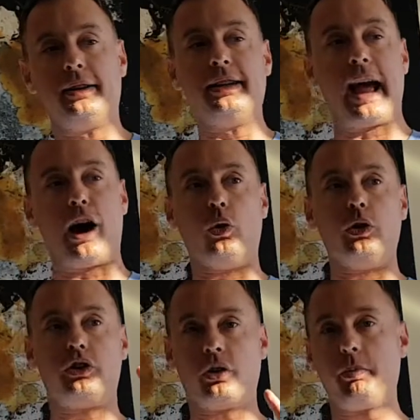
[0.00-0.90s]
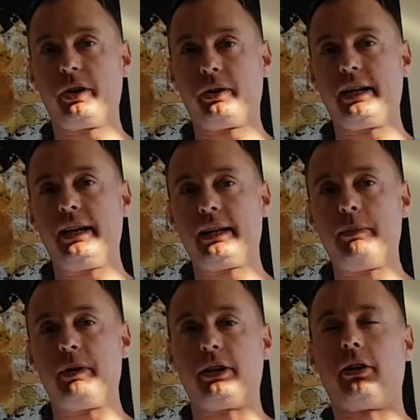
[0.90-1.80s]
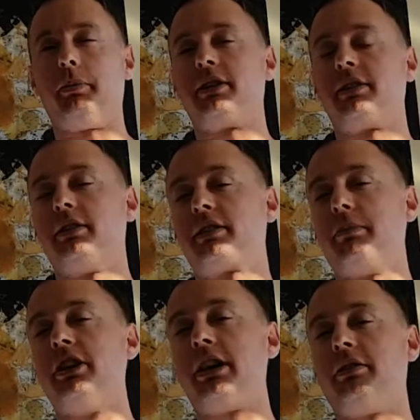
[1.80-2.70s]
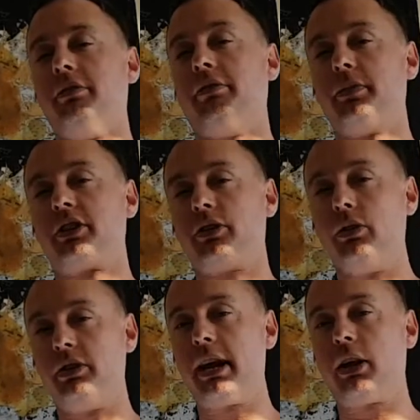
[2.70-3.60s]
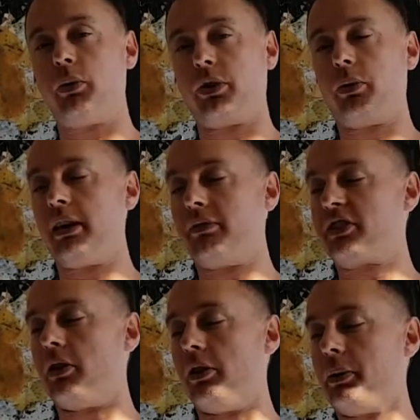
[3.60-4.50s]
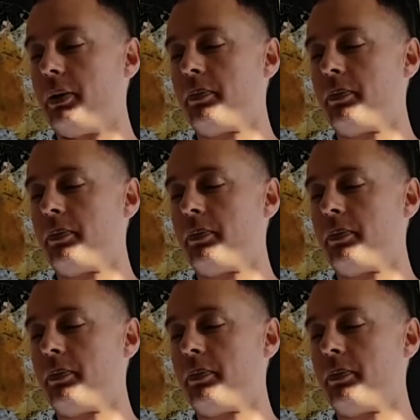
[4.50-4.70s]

now, durability can be a little bit subjective, so take it with a grain of salt.